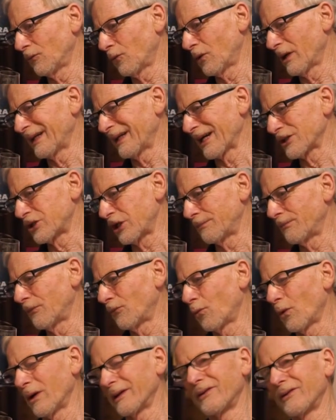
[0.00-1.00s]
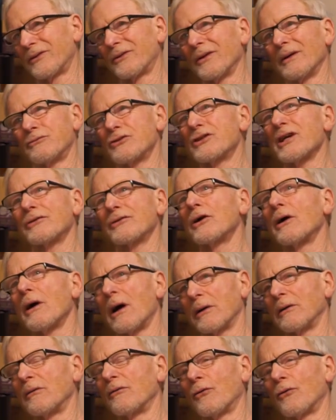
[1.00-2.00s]
was under
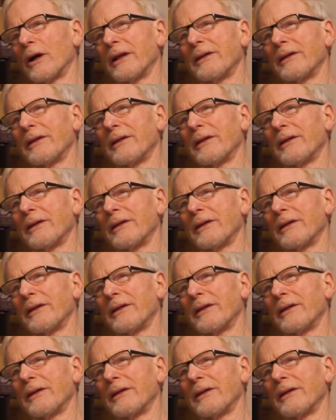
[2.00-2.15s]
$140.